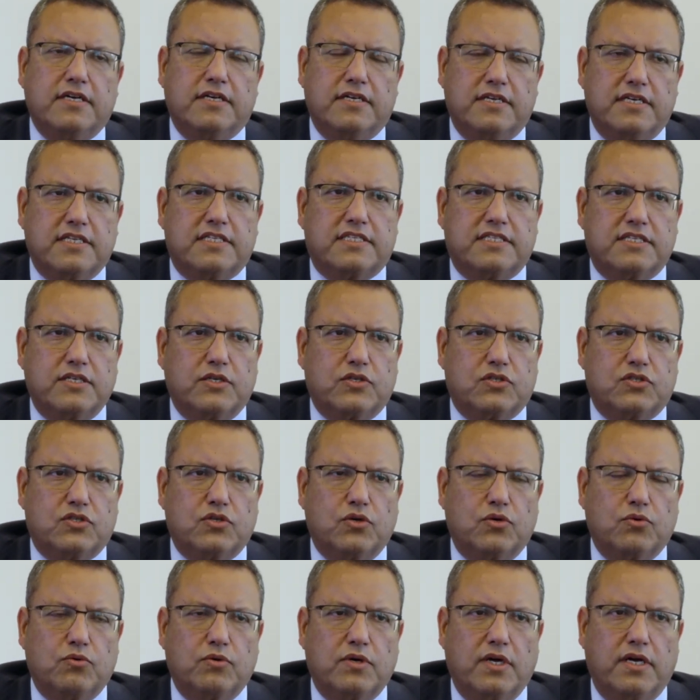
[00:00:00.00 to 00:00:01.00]
It's not
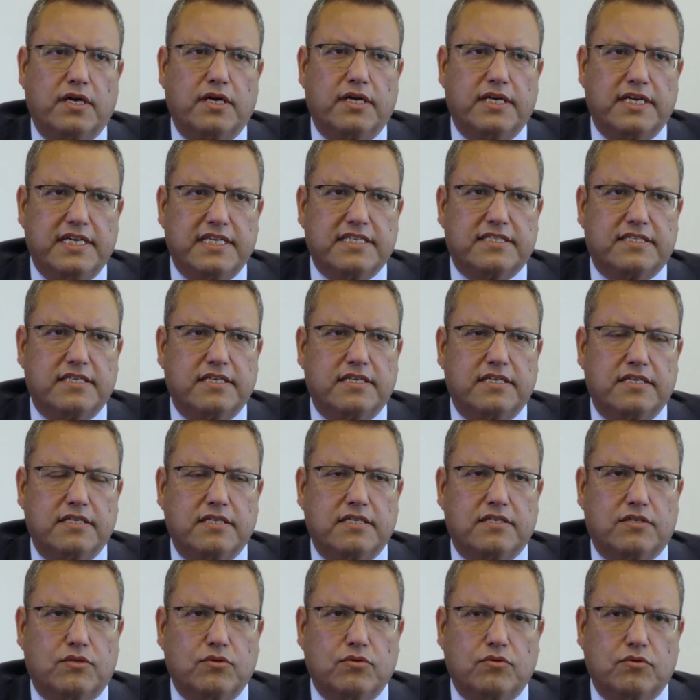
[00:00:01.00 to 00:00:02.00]
so easy
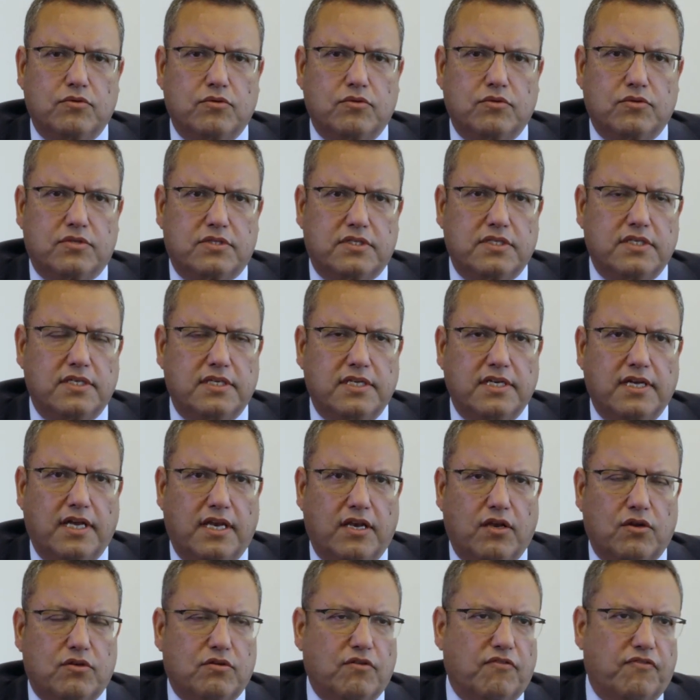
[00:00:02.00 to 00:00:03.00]
to see a
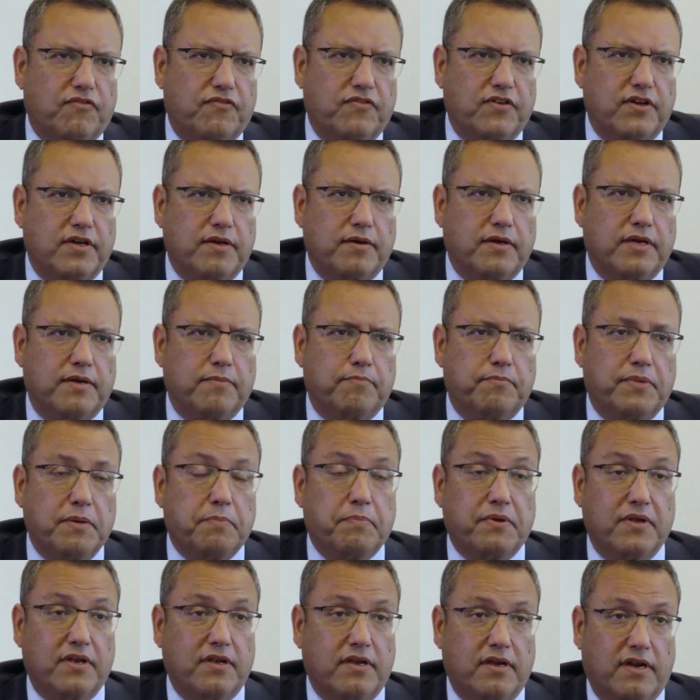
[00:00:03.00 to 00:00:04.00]
lot of
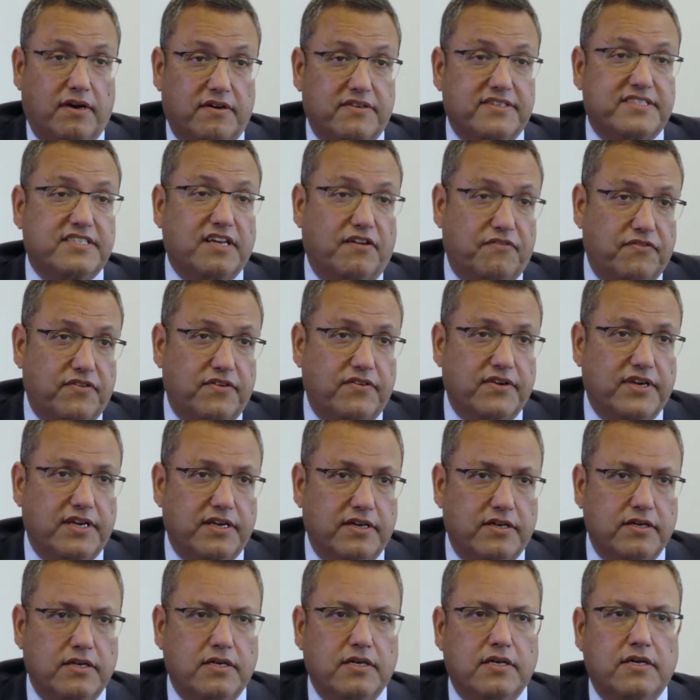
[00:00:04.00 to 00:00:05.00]
people are suffering
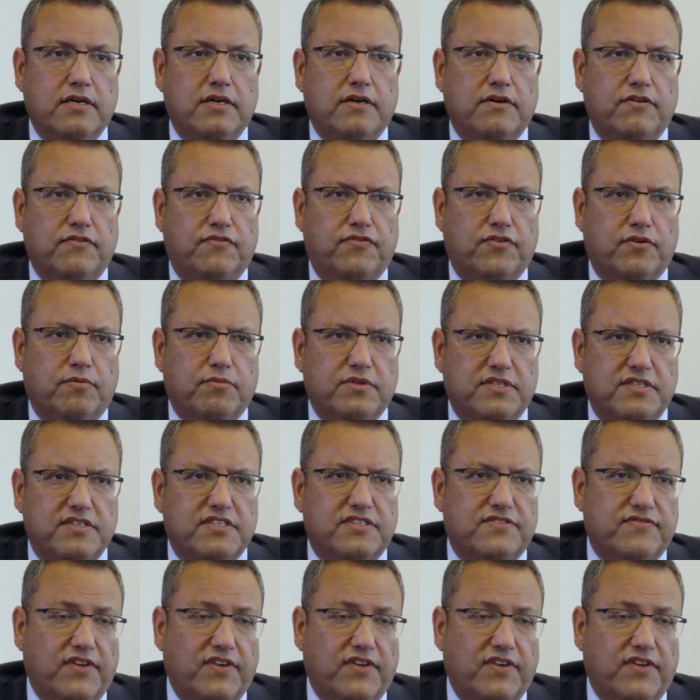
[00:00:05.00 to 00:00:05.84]
from this